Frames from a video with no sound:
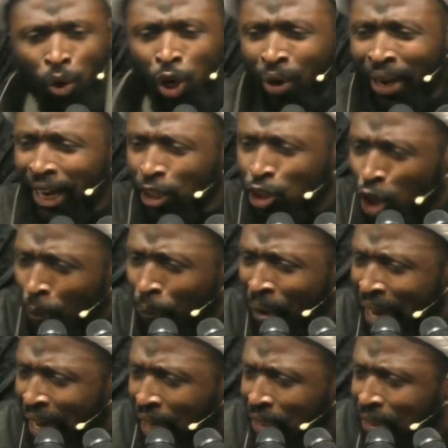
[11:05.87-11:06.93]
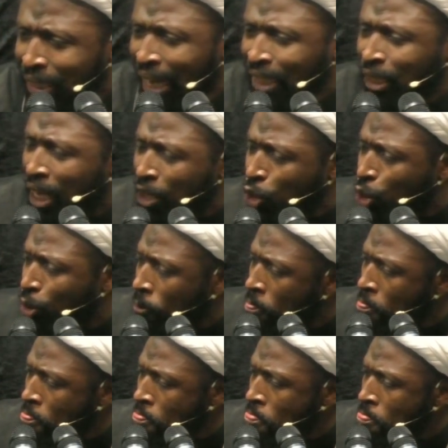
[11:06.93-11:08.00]
look at a topic such as
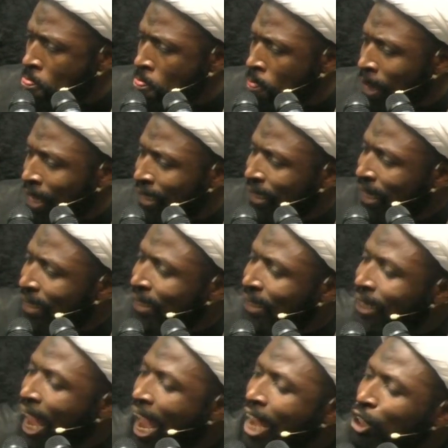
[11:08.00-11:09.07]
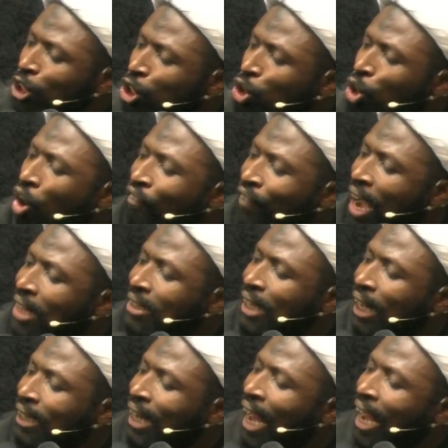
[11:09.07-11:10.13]
the stages of
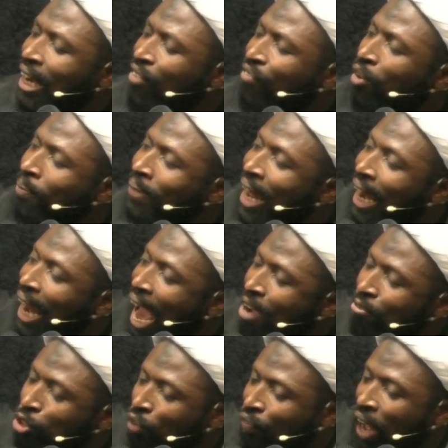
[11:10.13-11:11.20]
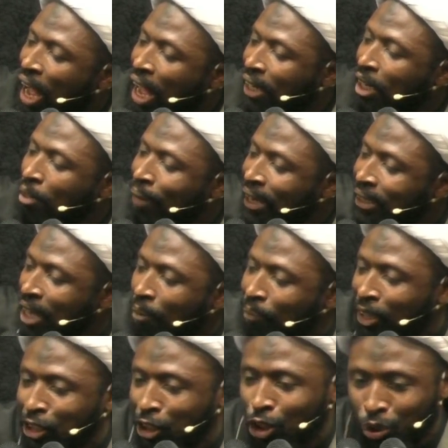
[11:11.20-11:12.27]
Azadari from the lives of Ahlul Bayt up
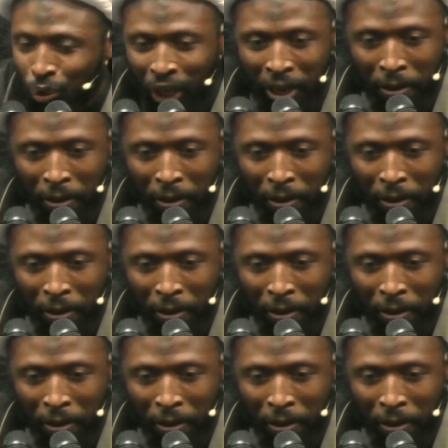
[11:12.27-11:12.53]
until today.